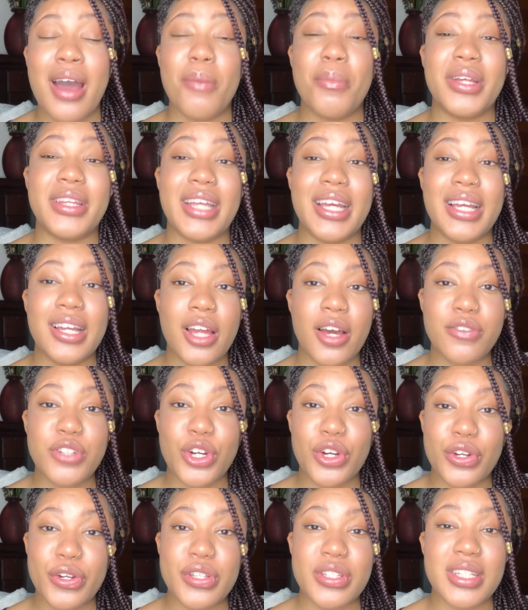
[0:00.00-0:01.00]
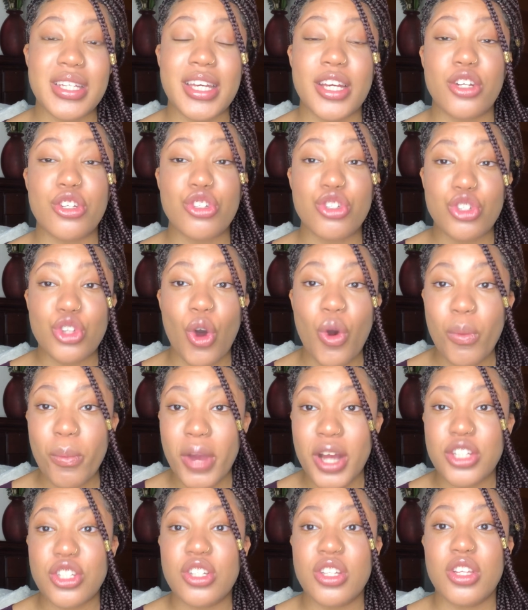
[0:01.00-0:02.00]
but they loved her nursing care so
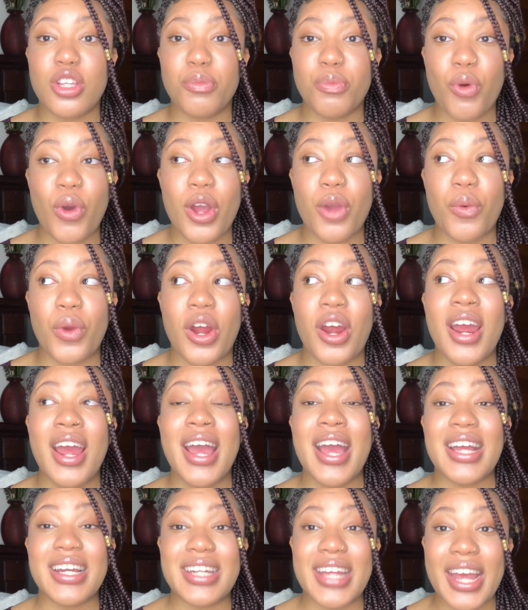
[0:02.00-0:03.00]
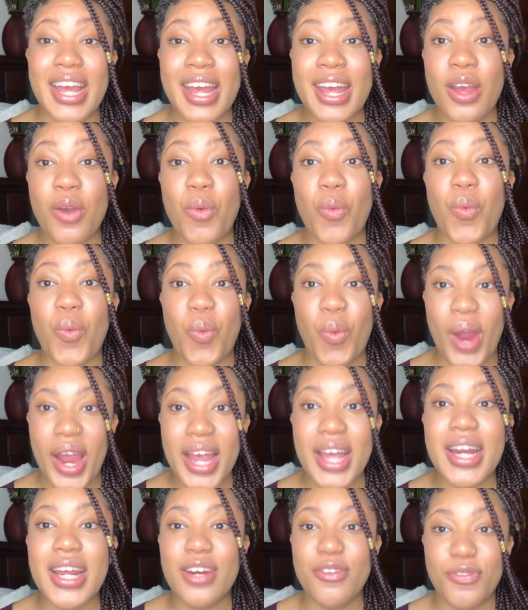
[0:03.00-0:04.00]
much to the point where they
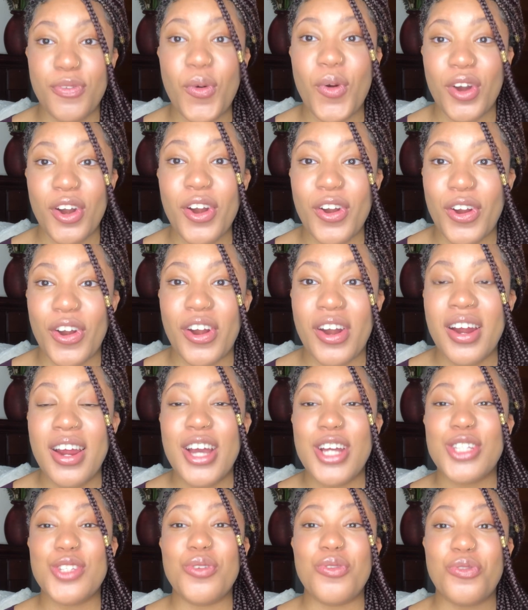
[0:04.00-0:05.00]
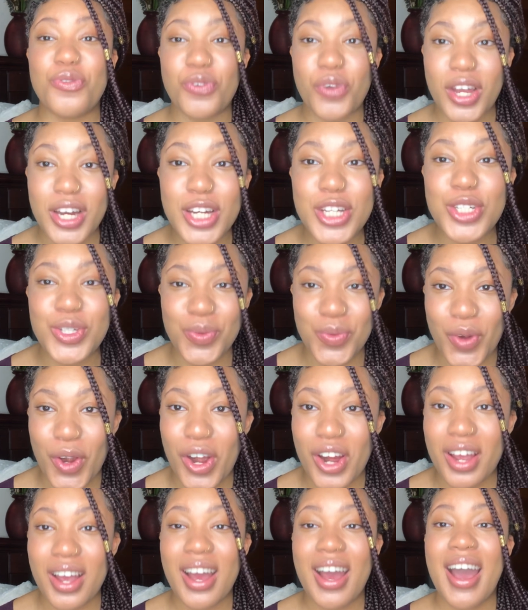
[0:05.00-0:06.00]
waited for her to finish
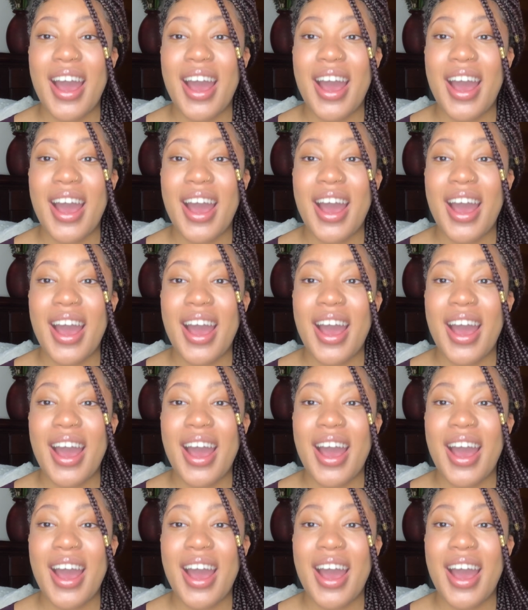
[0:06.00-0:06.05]
work.